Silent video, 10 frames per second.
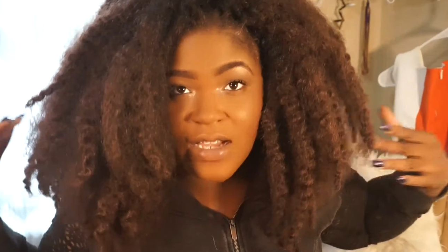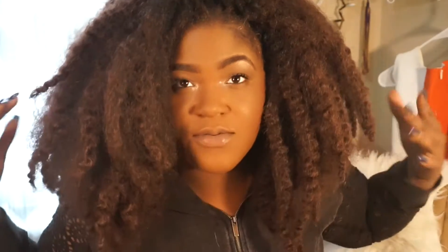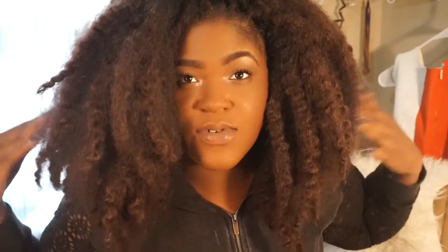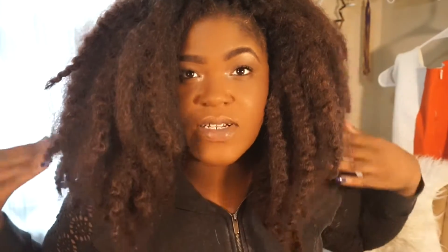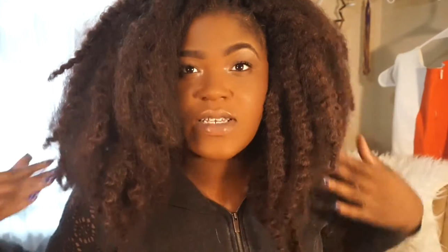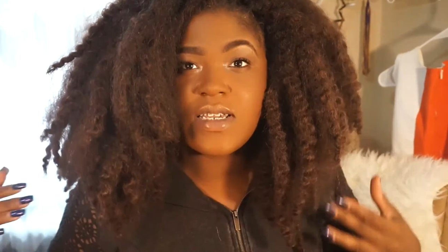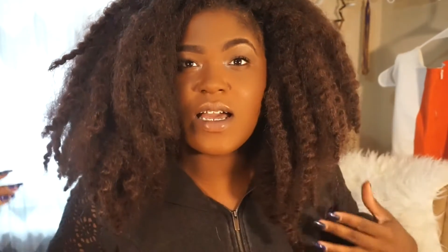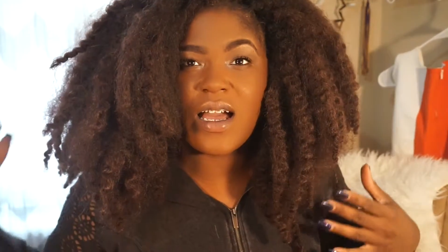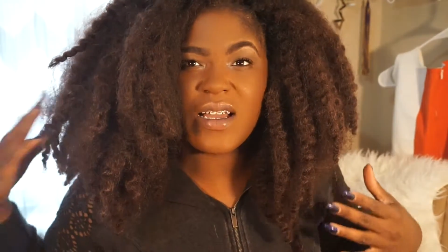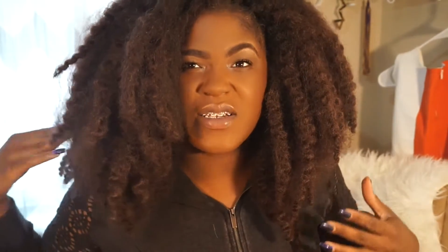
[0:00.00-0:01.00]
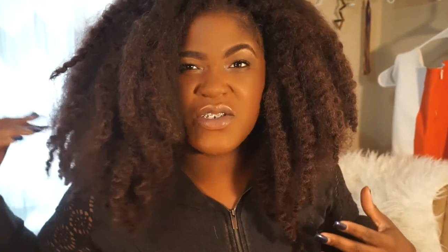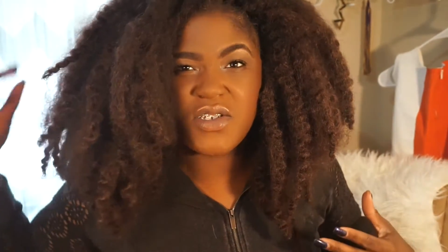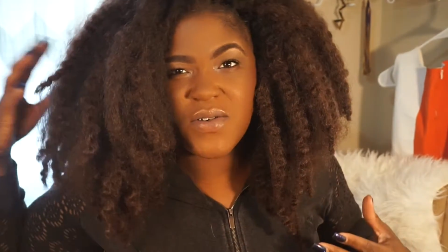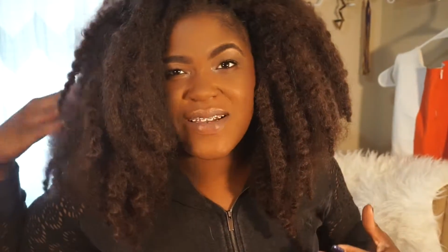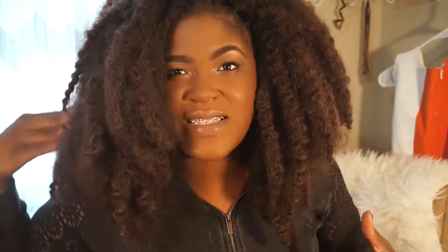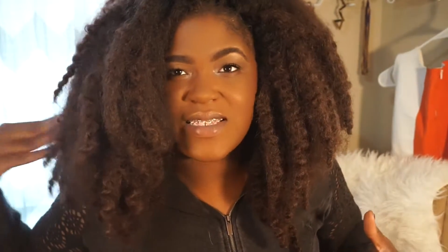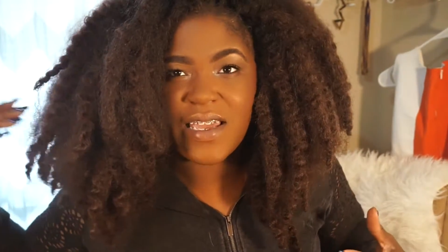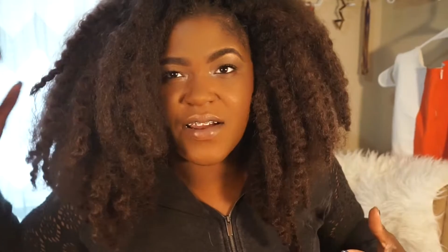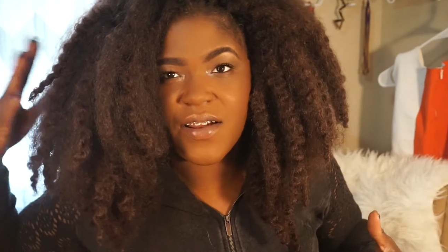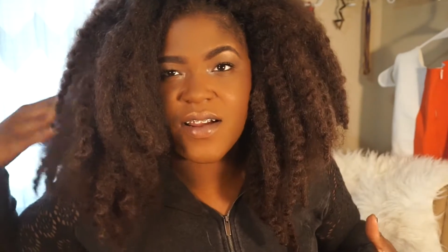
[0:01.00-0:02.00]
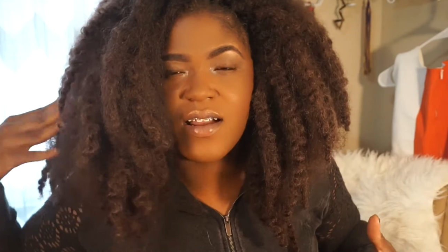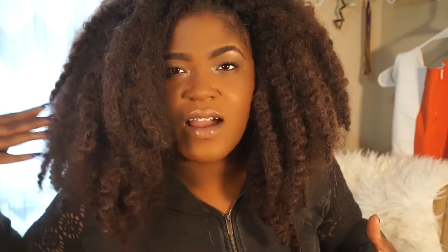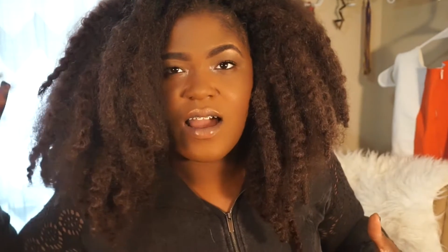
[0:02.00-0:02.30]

I really uh, enjoyed this hair.